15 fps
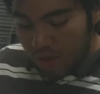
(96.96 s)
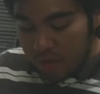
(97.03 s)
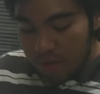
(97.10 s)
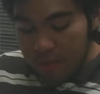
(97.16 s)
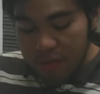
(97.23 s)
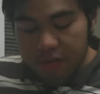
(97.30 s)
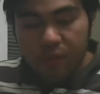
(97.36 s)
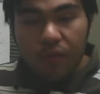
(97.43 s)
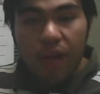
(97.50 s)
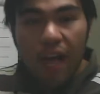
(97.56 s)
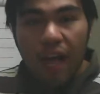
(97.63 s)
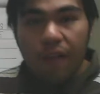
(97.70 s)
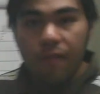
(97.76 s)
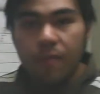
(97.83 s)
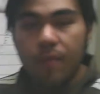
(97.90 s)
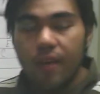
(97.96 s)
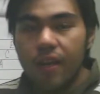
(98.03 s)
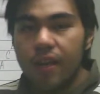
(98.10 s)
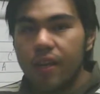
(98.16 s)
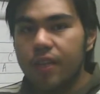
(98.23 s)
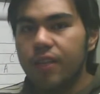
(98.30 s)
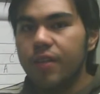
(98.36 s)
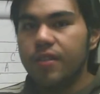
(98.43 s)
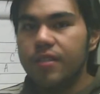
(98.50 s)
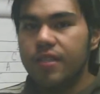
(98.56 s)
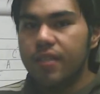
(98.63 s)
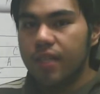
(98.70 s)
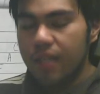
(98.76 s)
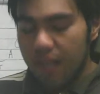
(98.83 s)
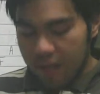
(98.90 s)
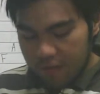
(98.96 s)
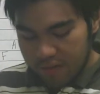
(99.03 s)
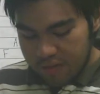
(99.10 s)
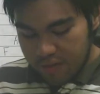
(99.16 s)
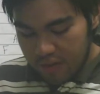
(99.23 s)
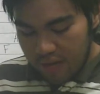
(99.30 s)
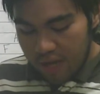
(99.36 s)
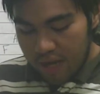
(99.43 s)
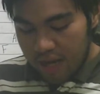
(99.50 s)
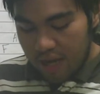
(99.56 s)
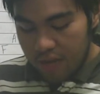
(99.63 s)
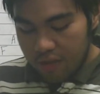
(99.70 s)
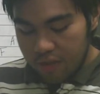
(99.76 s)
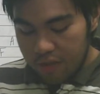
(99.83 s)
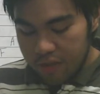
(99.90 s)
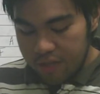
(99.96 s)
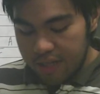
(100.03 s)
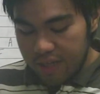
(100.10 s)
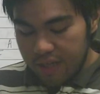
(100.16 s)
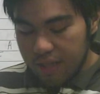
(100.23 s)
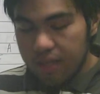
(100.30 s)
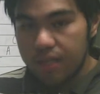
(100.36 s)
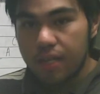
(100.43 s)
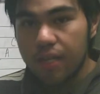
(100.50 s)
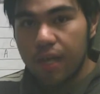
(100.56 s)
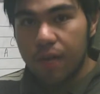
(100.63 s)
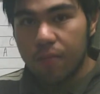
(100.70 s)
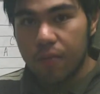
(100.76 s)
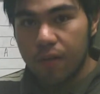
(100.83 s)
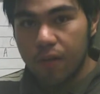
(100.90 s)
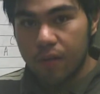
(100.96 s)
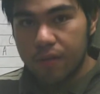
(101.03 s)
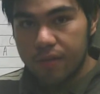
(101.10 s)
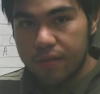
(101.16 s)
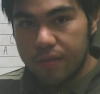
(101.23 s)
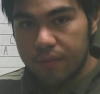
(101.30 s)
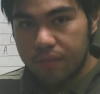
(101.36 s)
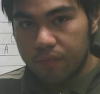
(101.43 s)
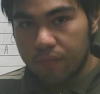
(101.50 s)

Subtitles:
The musical alphabet uses the letters A through G to name their notes.